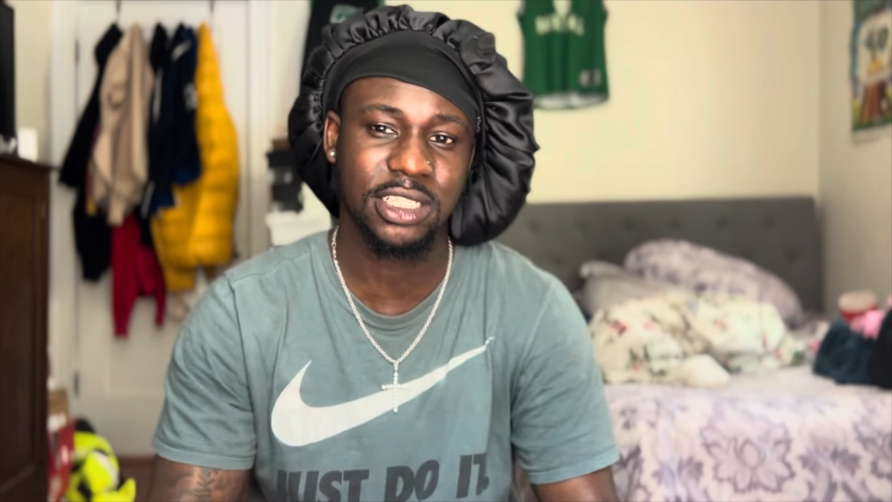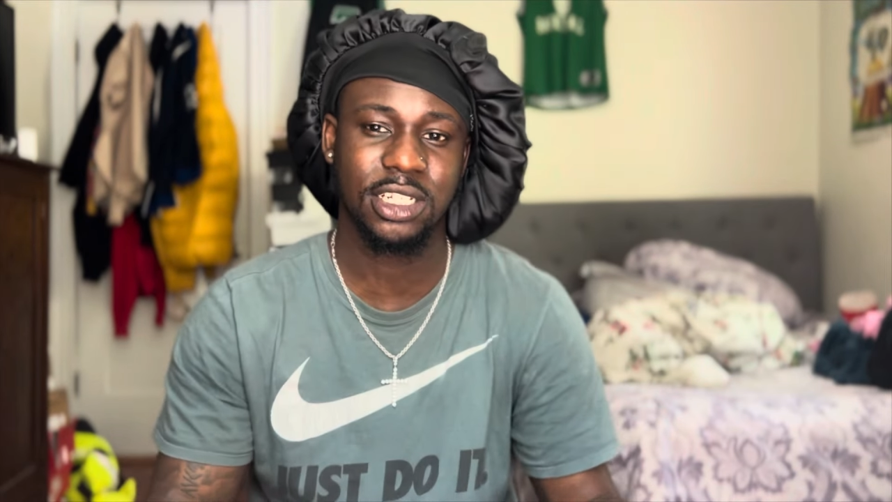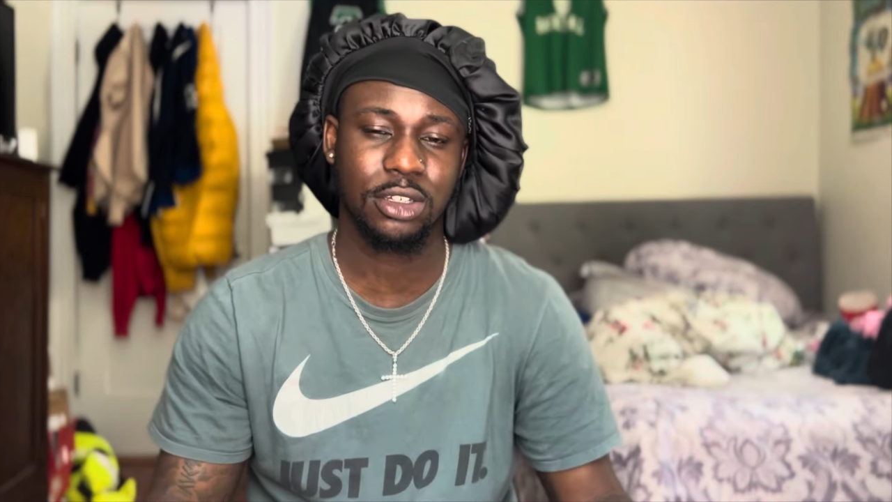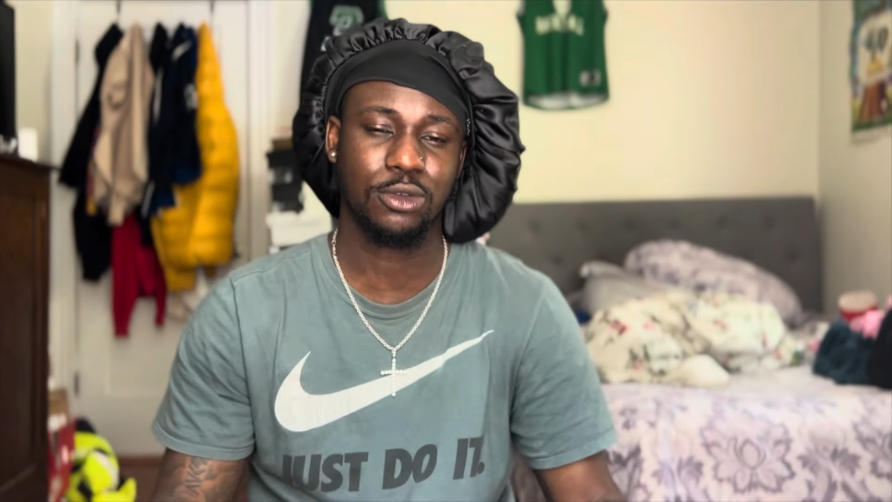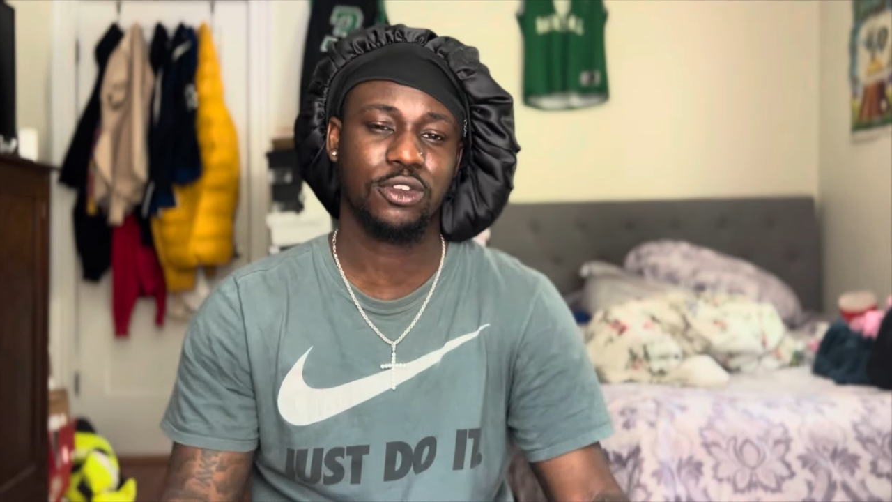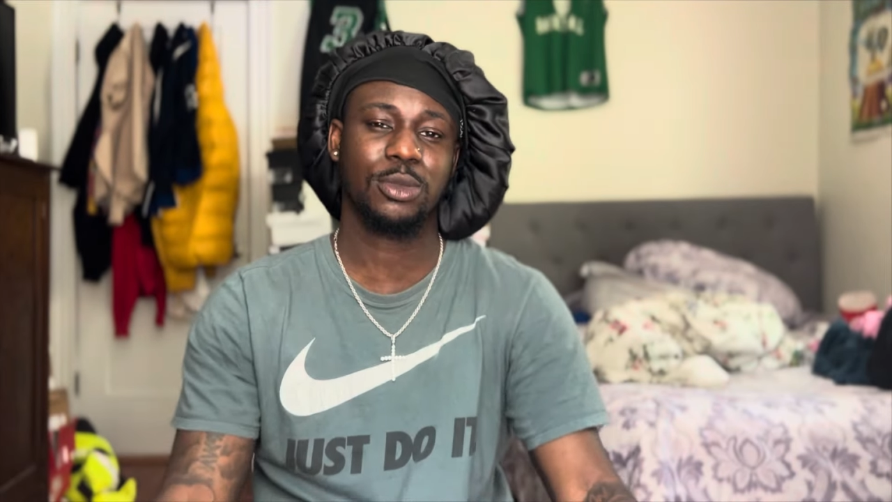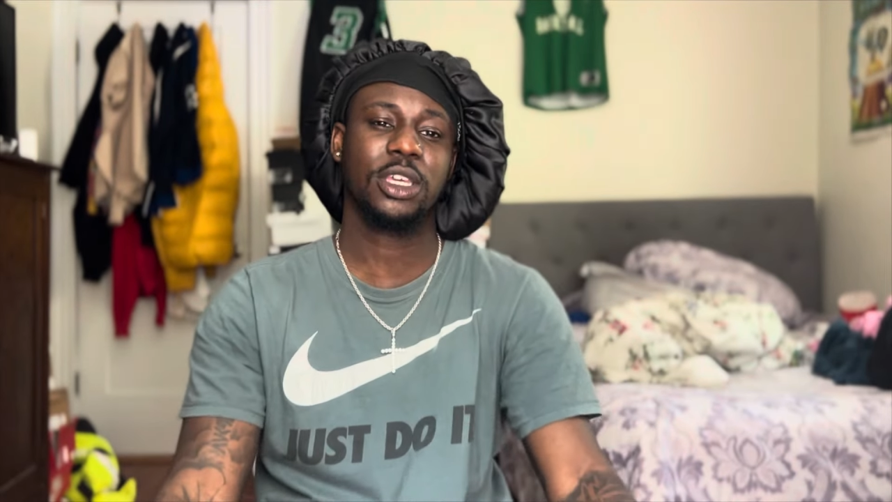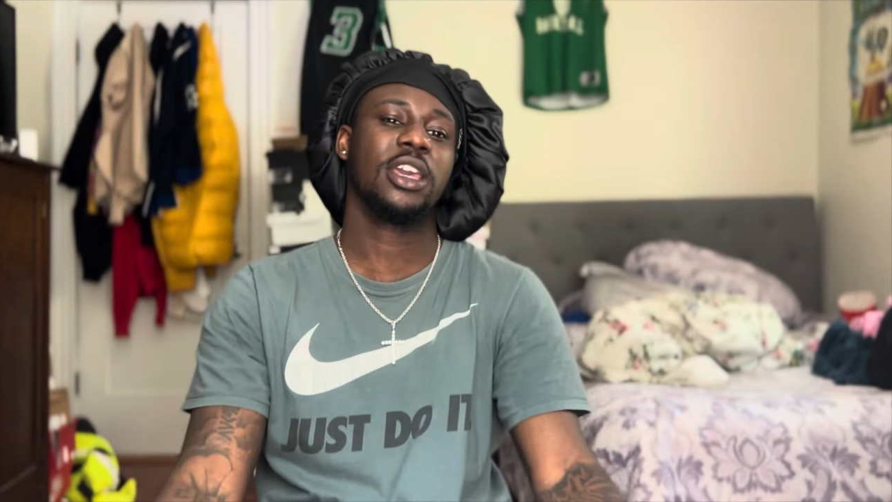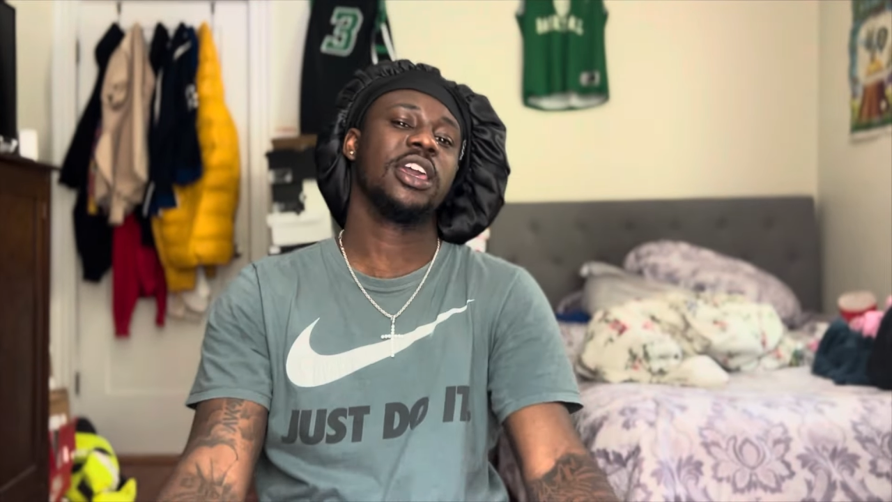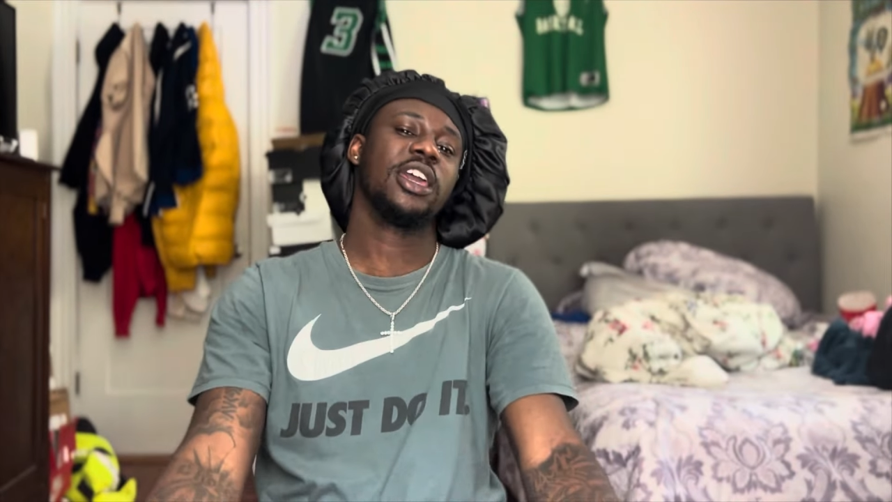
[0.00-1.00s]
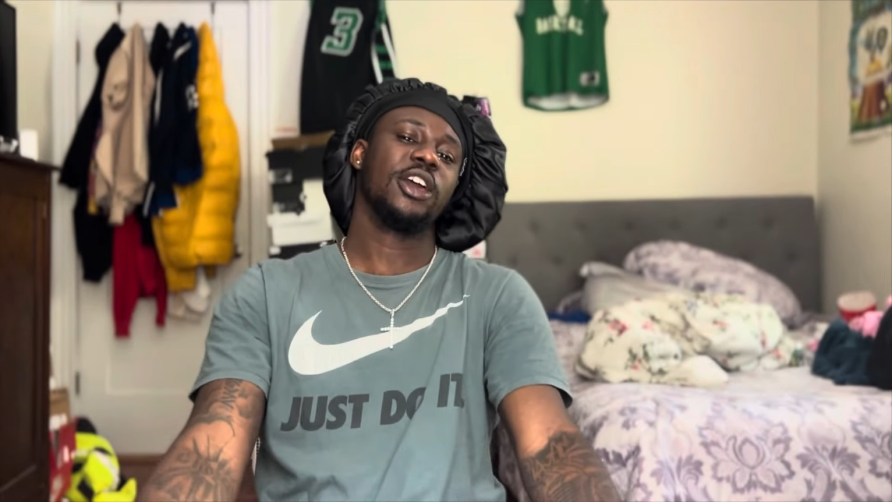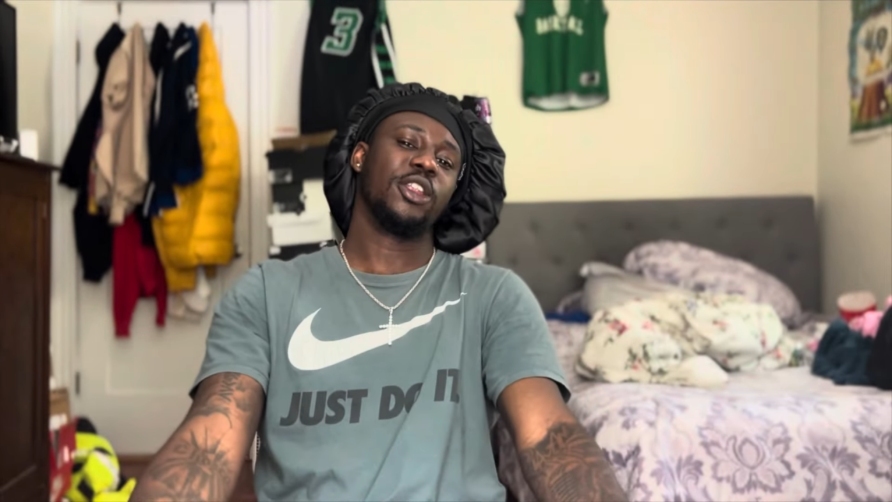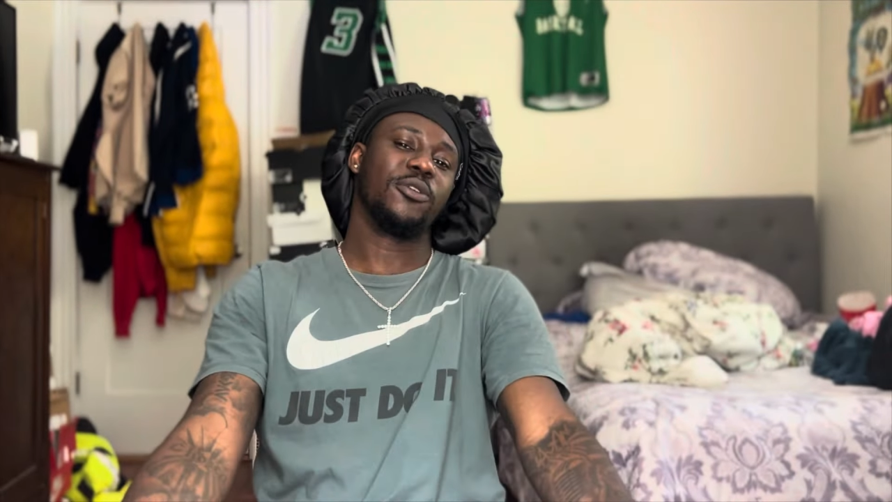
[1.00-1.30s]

nigga. You feel me? Don't